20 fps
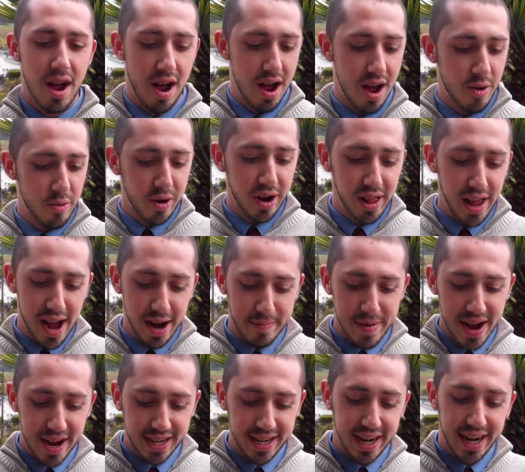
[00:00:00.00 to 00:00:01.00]
Uh, what a
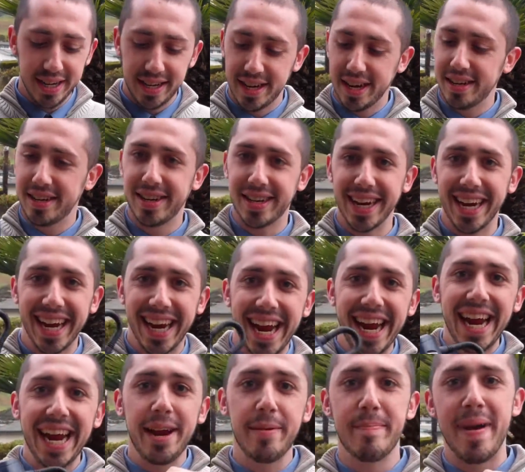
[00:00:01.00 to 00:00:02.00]
lockbox is, it's
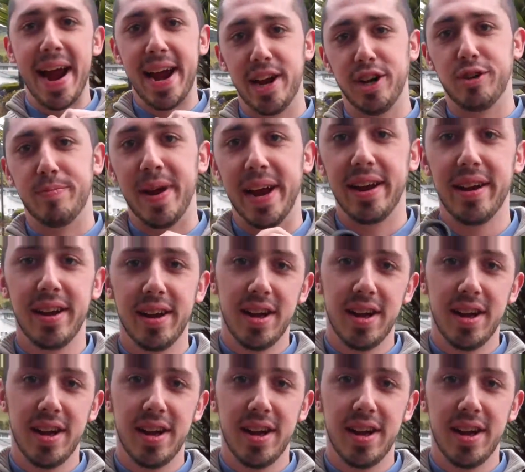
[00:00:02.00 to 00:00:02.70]
key management.